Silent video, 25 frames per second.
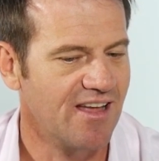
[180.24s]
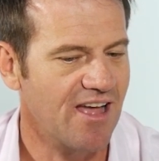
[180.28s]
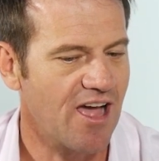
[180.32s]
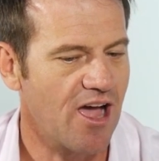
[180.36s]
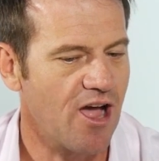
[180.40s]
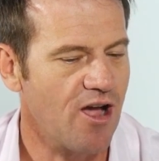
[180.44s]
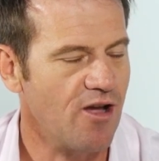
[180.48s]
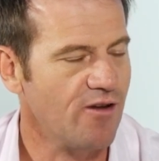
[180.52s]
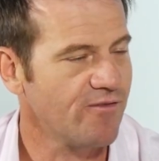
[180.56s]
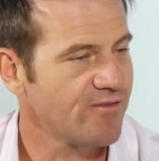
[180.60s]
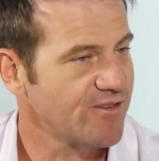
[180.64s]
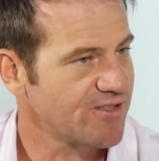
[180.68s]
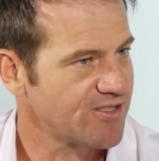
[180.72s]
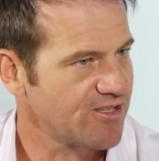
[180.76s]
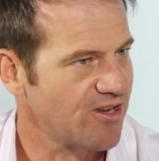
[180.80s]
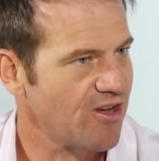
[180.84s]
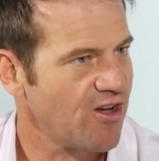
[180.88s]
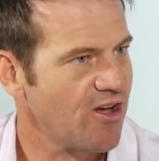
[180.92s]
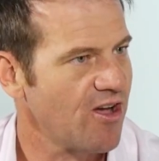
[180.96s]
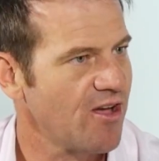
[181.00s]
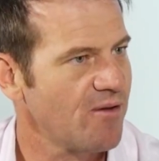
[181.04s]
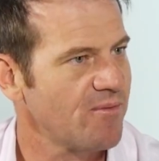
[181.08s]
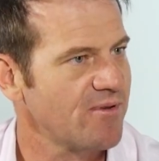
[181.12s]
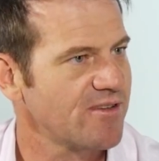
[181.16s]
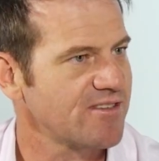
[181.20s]
over
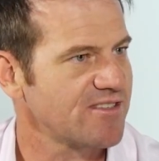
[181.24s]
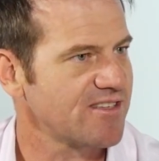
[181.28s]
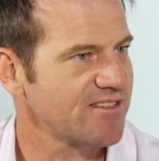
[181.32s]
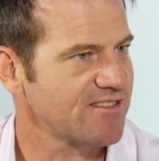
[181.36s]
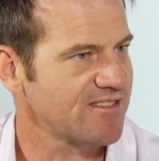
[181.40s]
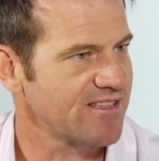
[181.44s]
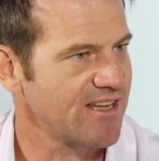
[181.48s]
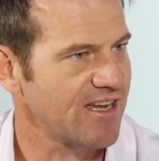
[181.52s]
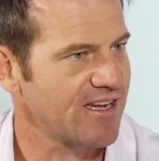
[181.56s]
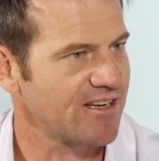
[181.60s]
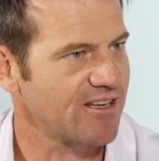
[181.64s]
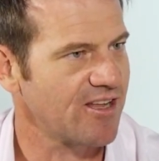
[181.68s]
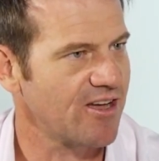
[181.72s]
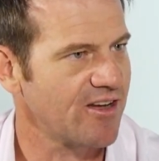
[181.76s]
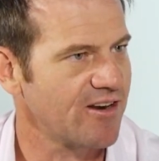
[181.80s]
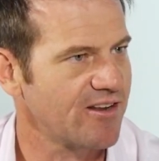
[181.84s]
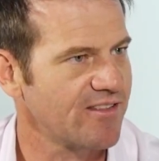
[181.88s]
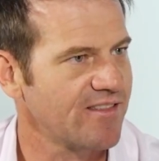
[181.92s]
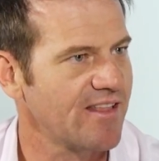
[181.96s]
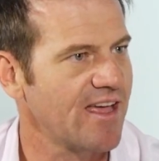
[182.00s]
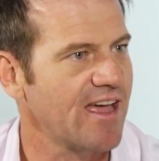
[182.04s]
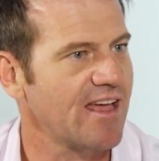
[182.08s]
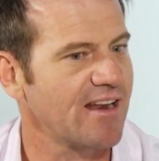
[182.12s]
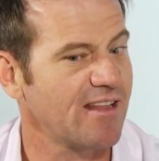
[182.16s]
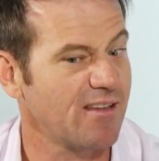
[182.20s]
time as it's downloading
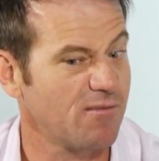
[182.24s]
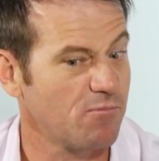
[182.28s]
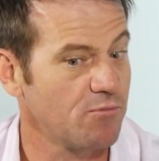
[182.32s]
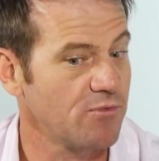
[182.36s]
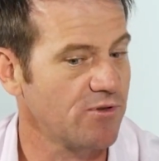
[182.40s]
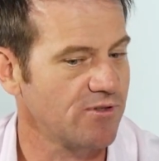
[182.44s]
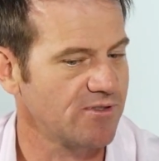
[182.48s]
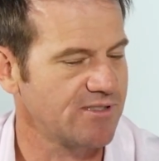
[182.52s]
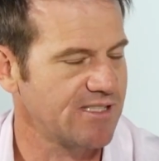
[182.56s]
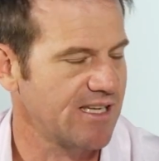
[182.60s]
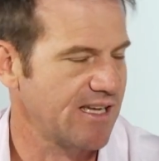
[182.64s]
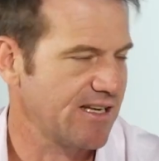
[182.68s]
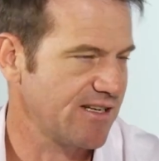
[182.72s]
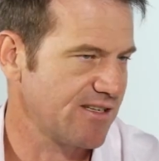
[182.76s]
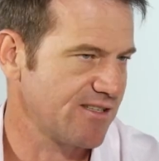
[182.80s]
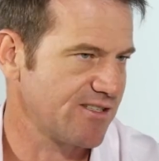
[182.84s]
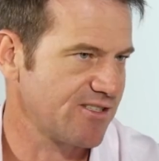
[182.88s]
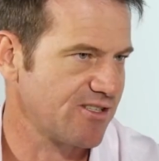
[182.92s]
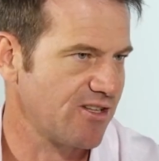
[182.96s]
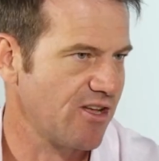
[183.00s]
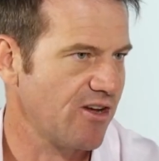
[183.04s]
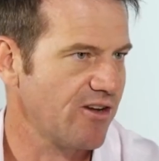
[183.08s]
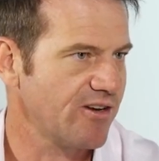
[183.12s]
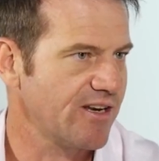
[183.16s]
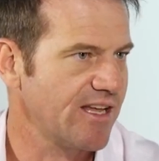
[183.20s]
that, it will tend to
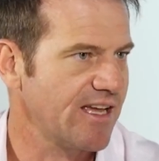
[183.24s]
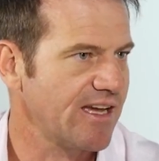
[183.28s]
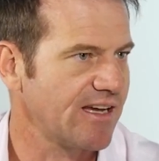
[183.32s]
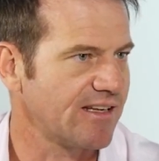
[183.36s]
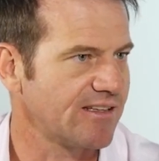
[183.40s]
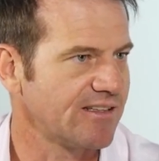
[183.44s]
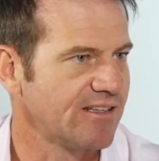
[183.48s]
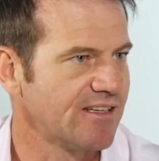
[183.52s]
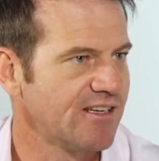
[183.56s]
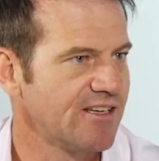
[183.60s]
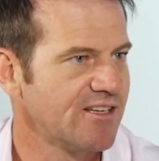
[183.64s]
slow down.